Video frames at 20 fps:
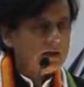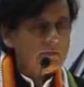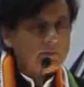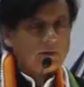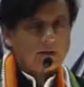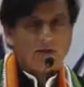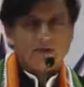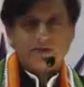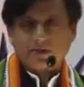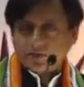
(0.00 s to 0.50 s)

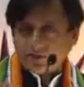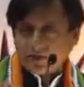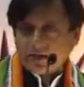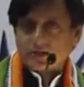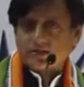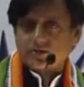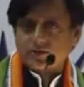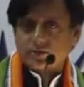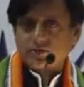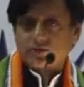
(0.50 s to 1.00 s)
Because the
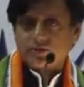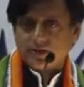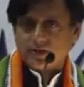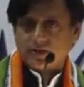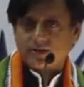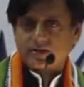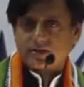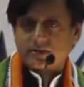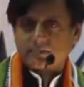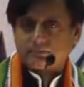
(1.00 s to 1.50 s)
real truth
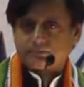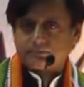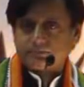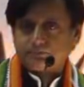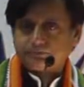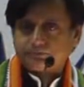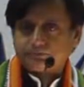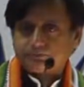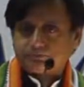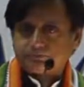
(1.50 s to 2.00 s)
is,
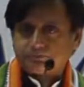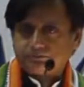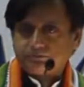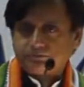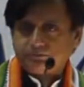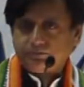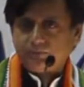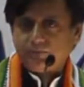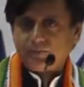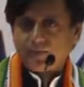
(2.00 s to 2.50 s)

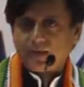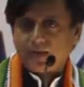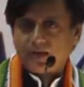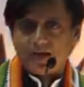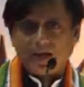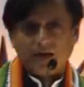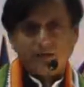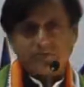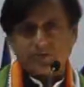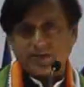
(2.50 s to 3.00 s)

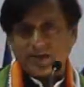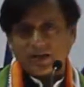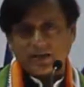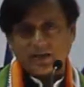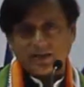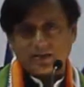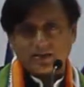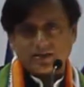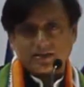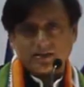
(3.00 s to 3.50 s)
and I'm
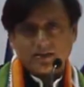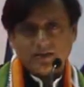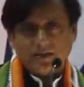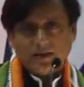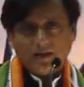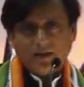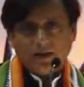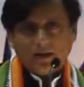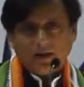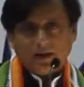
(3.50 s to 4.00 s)
saying this
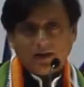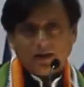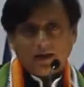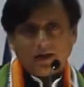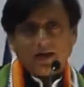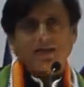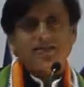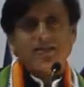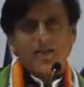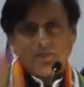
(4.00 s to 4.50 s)

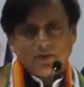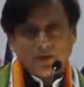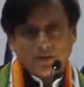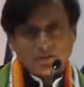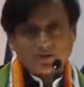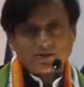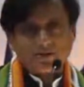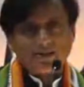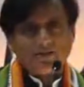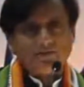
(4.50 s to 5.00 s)
as
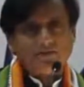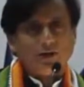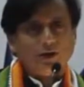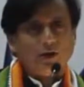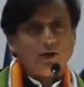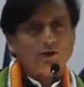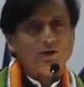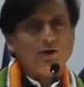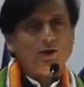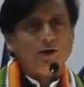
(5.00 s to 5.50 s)
somebody who's lived a
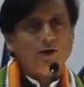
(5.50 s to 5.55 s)
lot